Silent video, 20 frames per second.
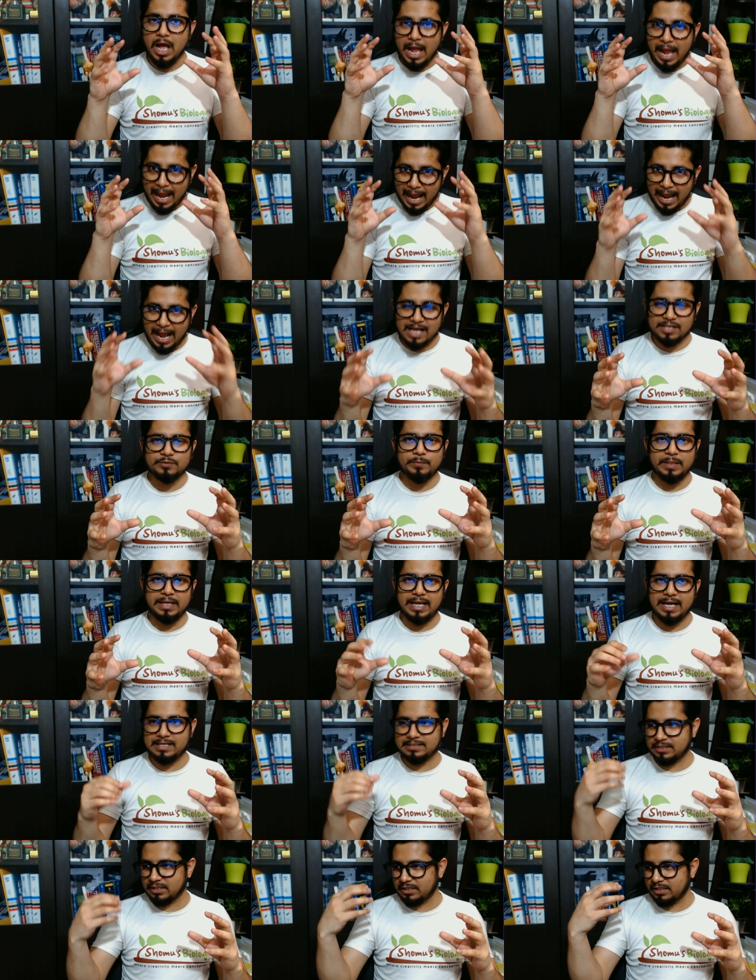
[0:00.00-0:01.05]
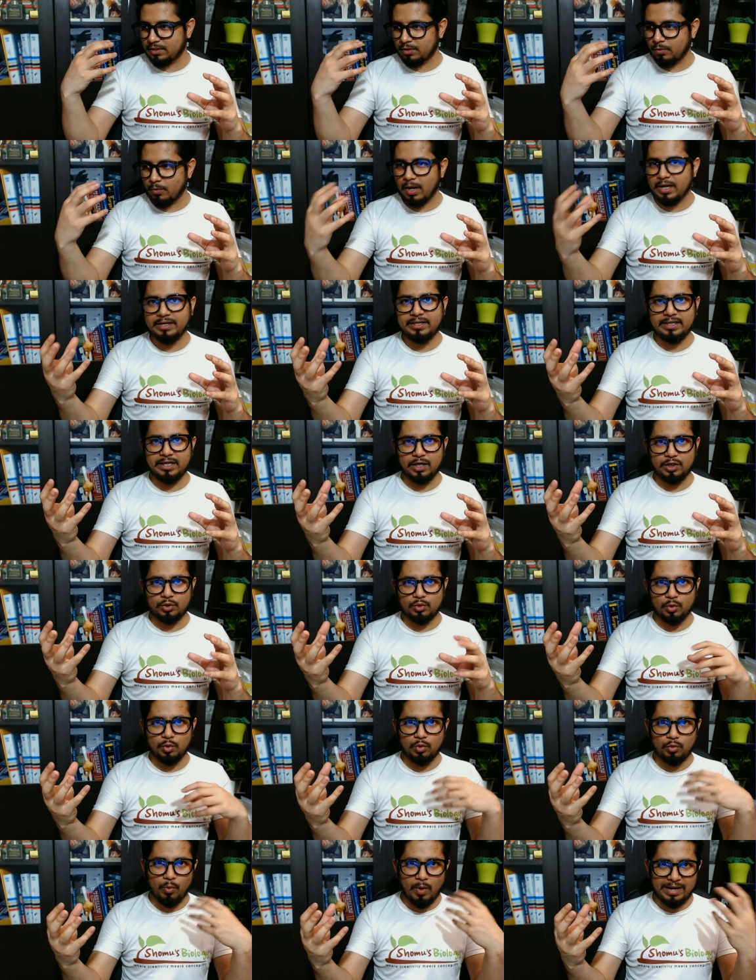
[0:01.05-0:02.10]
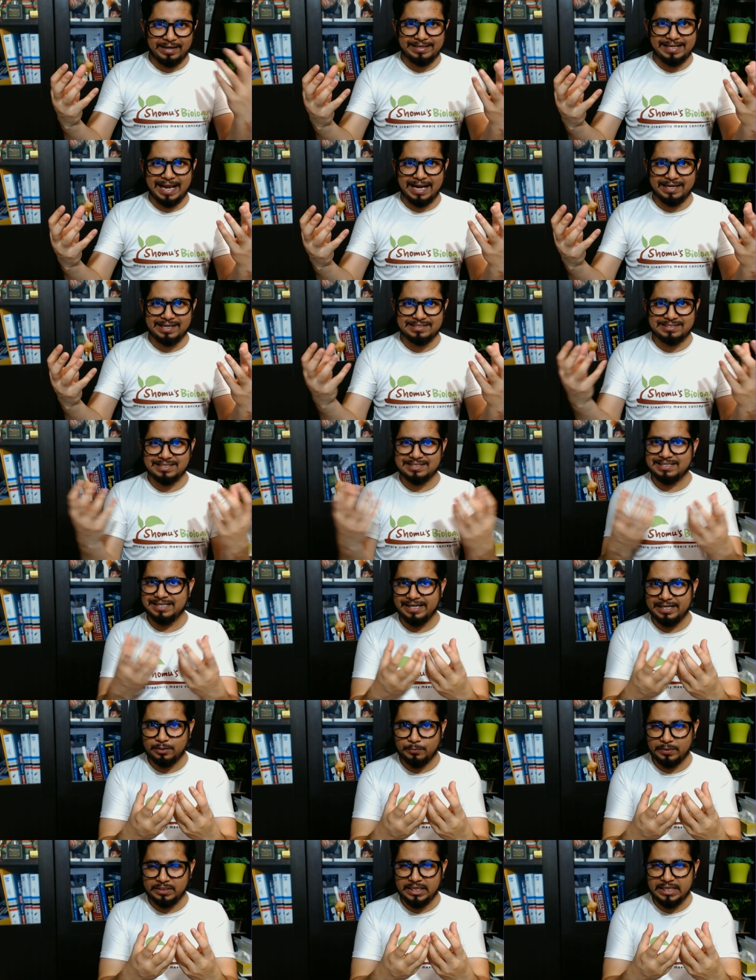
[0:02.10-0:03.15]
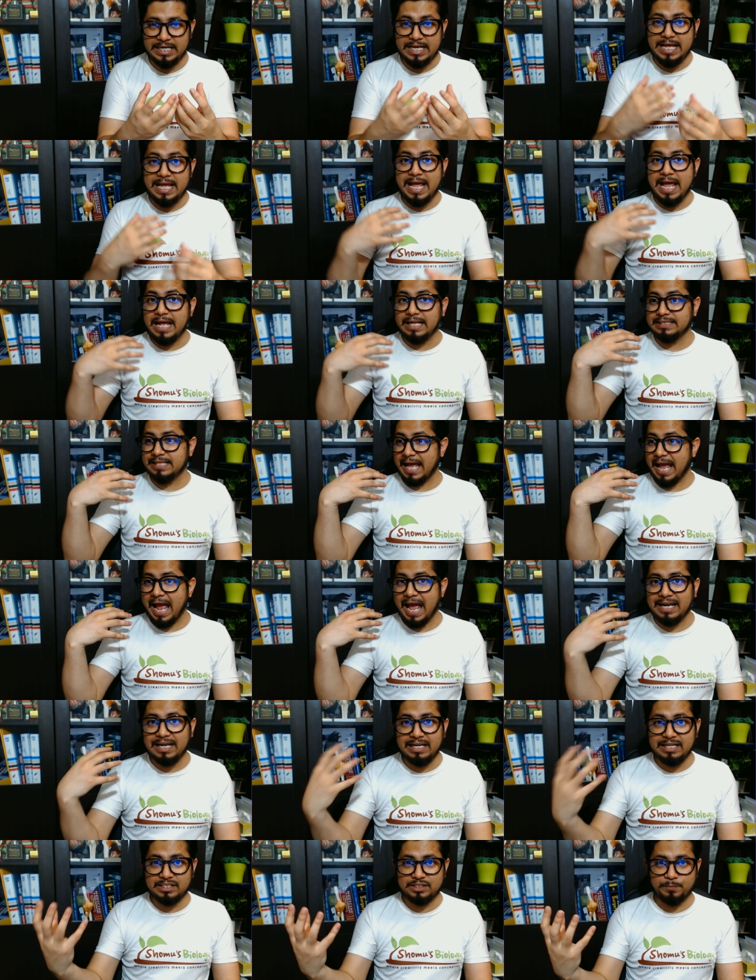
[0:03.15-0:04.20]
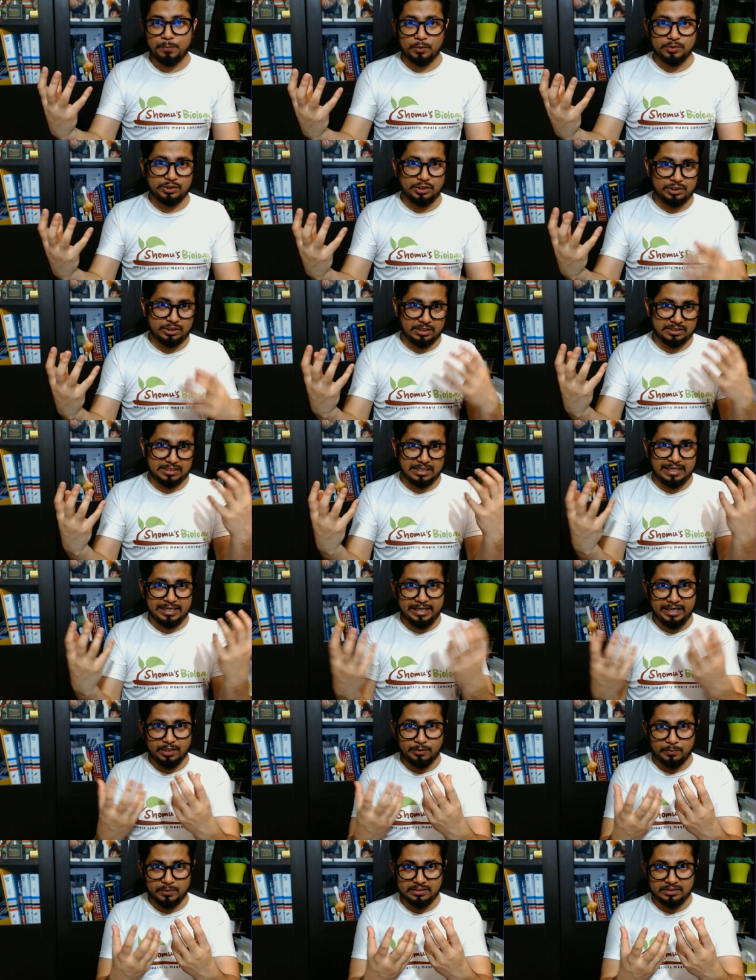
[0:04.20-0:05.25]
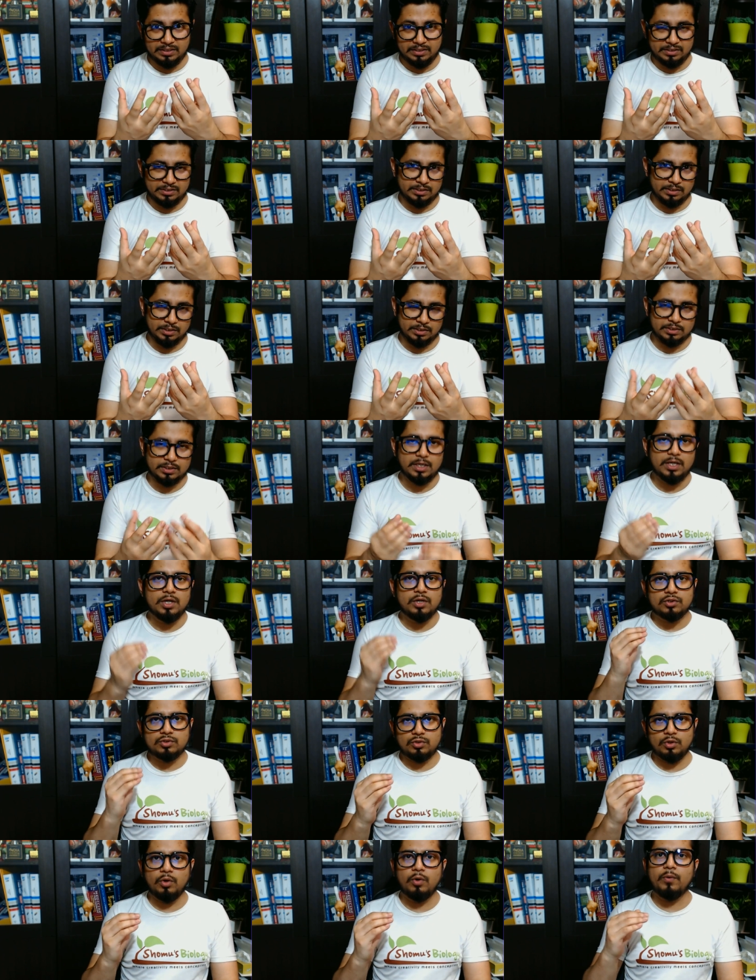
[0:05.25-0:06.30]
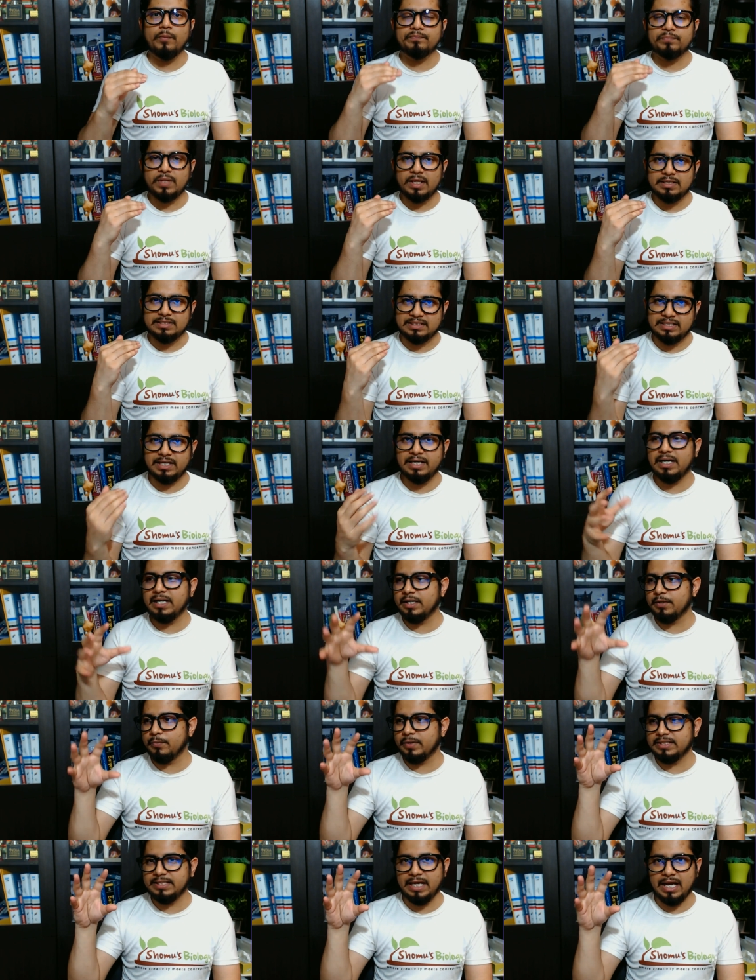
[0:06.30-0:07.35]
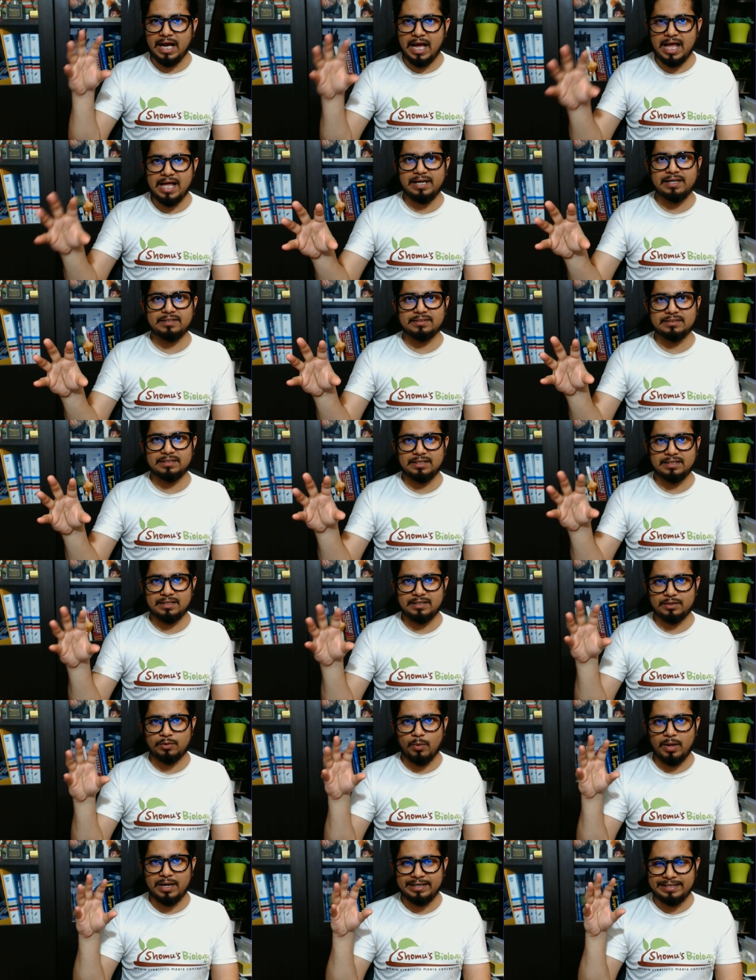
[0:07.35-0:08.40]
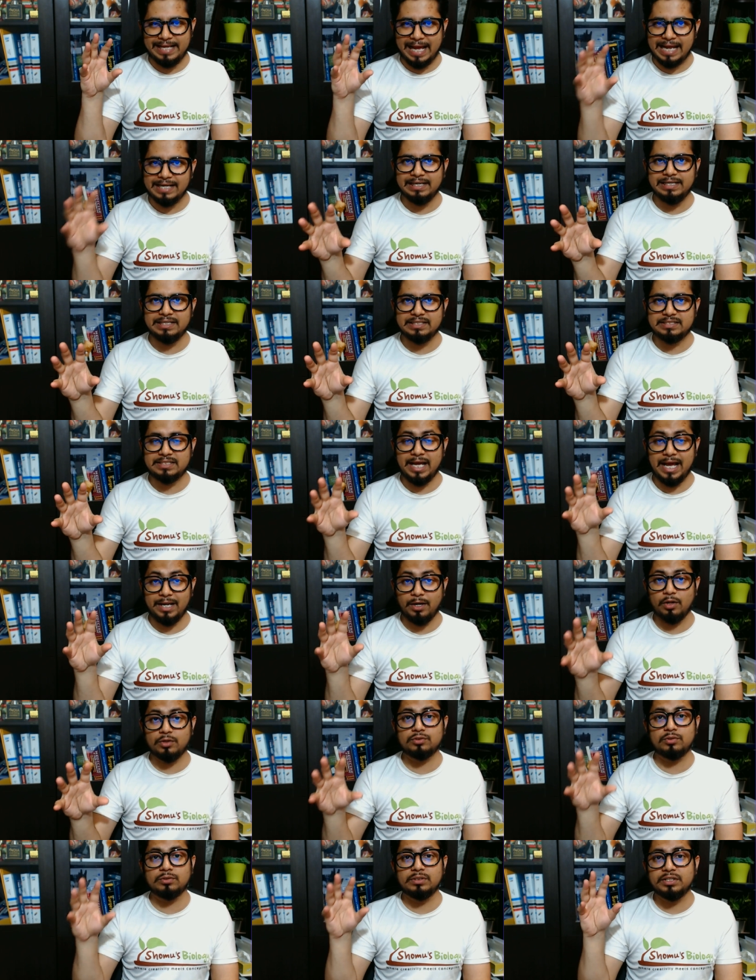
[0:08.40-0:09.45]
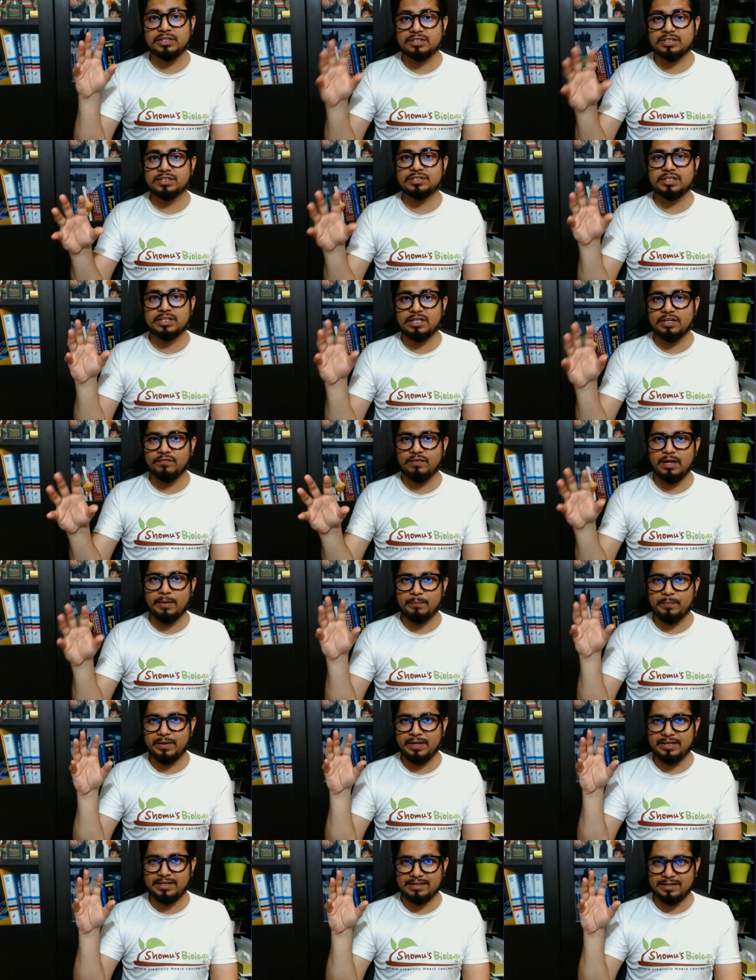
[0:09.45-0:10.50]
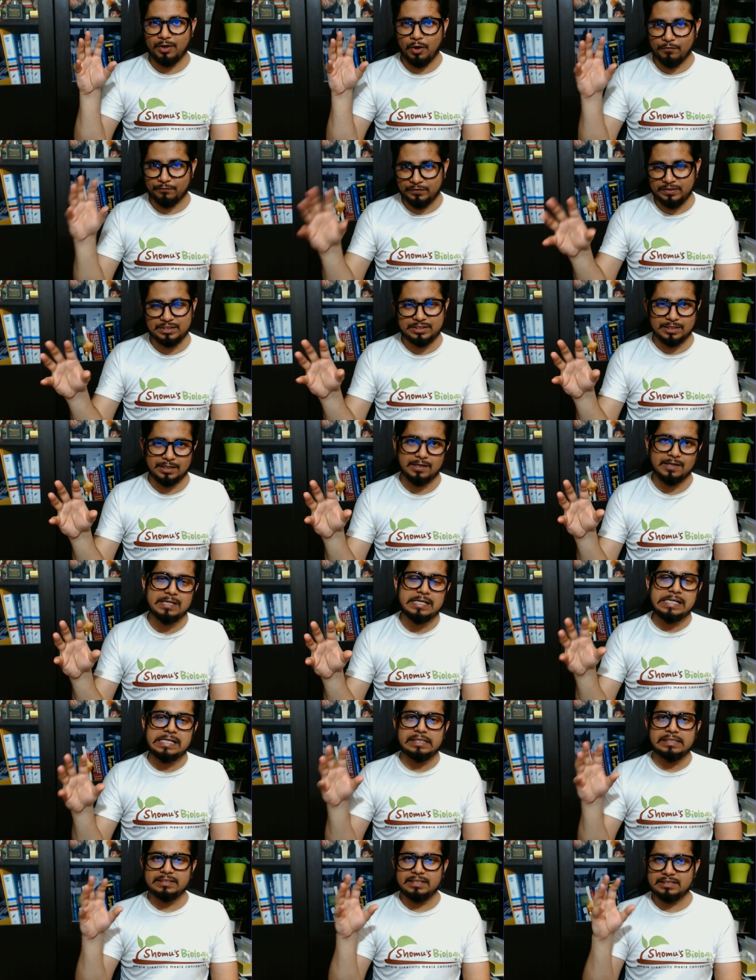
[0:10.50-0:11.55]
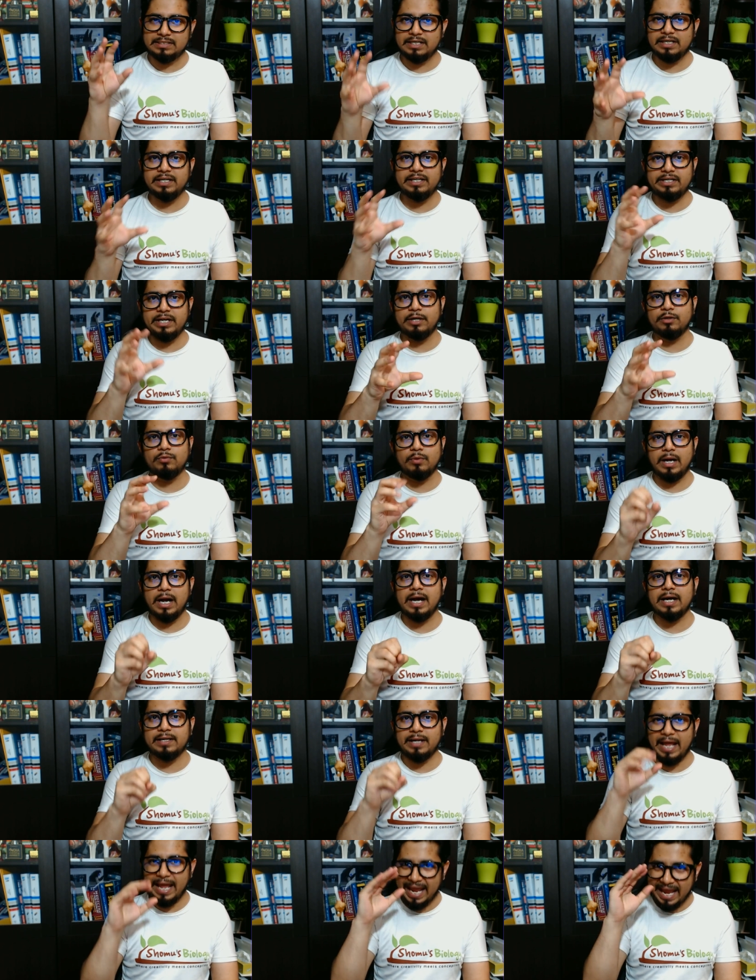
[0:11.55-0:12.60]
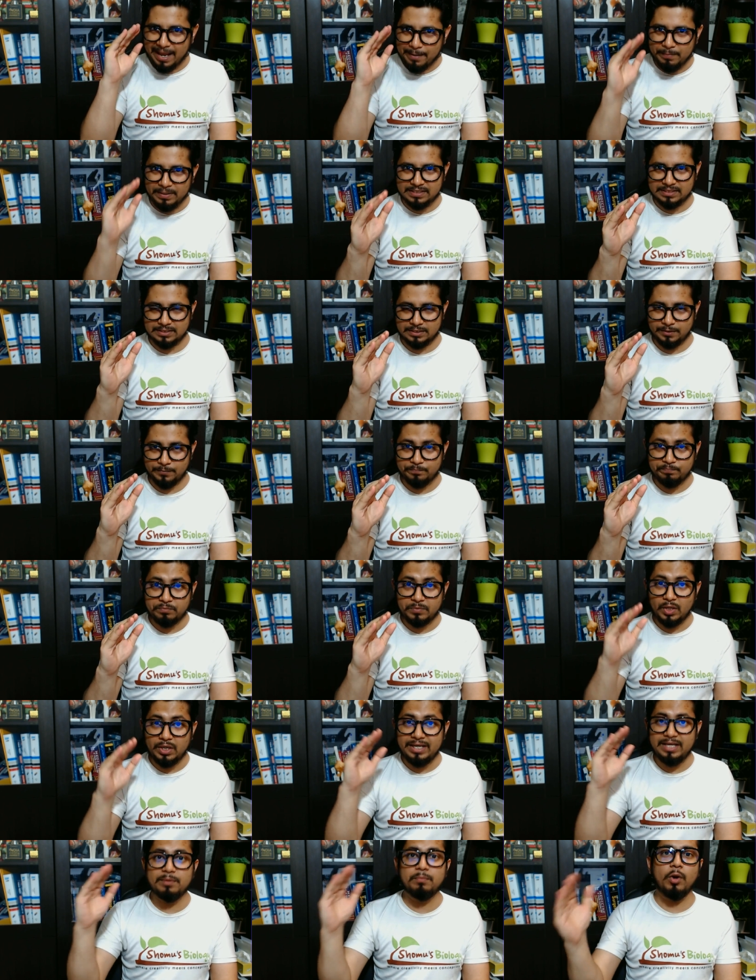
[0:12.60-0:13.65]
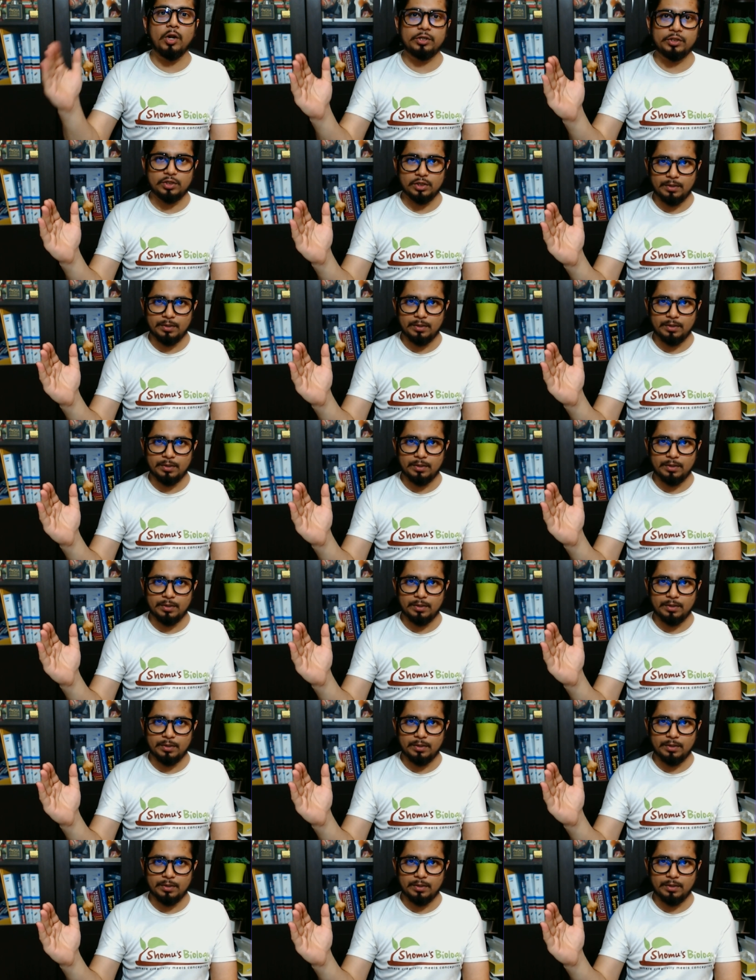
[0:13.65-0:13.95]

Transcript: as well as the quality control, quality analysis is linked with it. The analyst positions are linked with the research. So generally when they hire the quality analyst and also the research and development officer, they generally tend to hire MSc in molecular